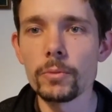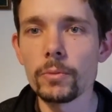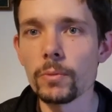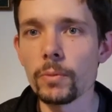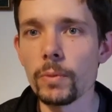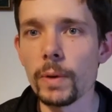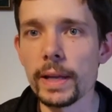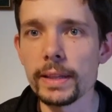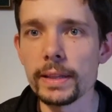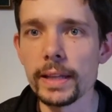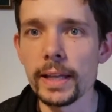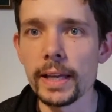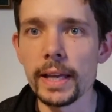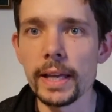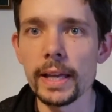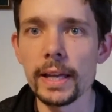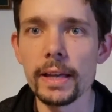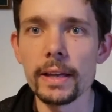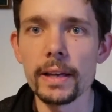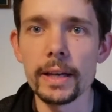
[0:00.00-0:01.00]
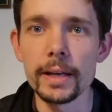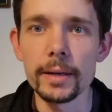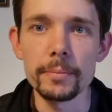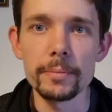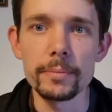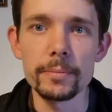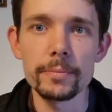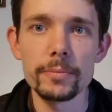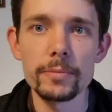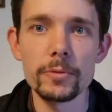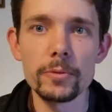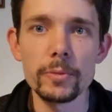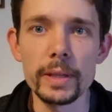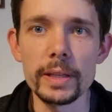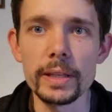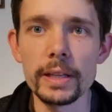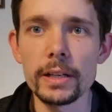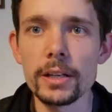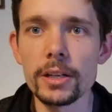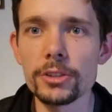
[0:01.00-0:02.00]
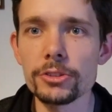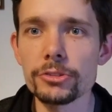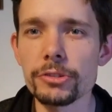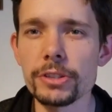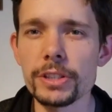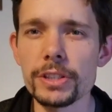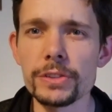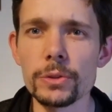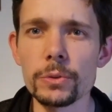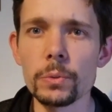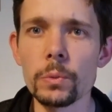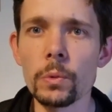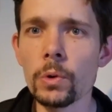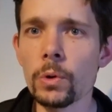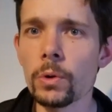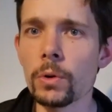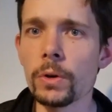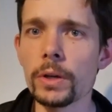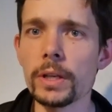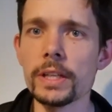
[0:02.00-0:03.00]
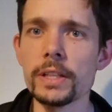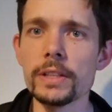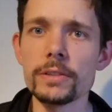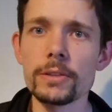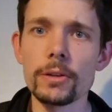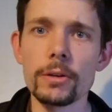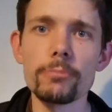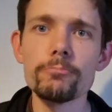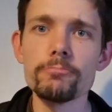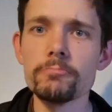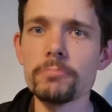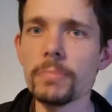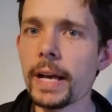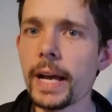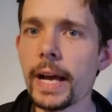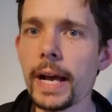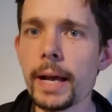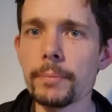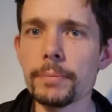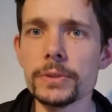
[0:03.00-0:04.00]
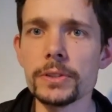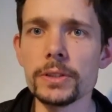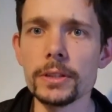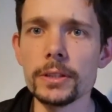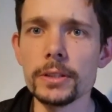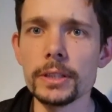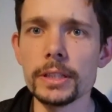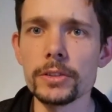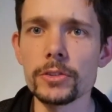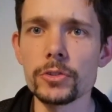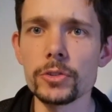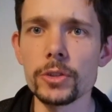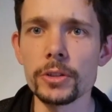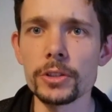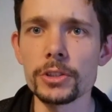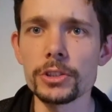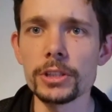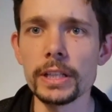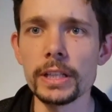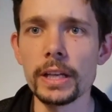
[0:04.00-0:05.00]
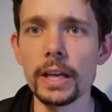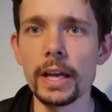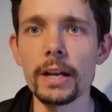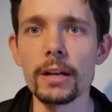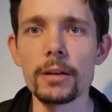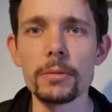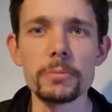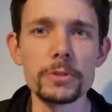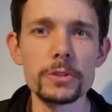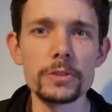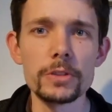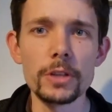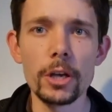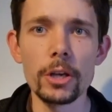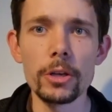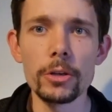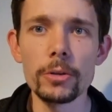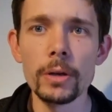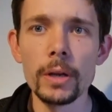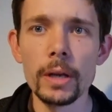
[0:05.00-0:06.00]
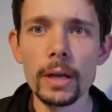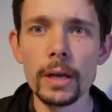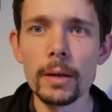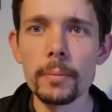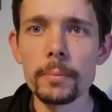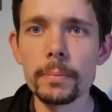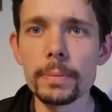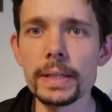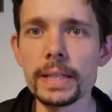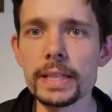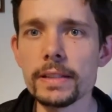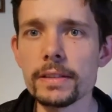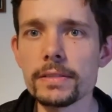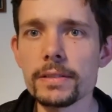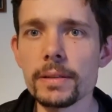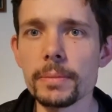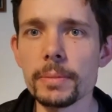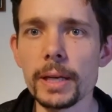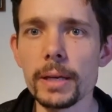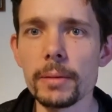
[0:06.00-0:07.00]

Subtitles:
when their country is at war is absolutely astonishing, and I'm so pleased to be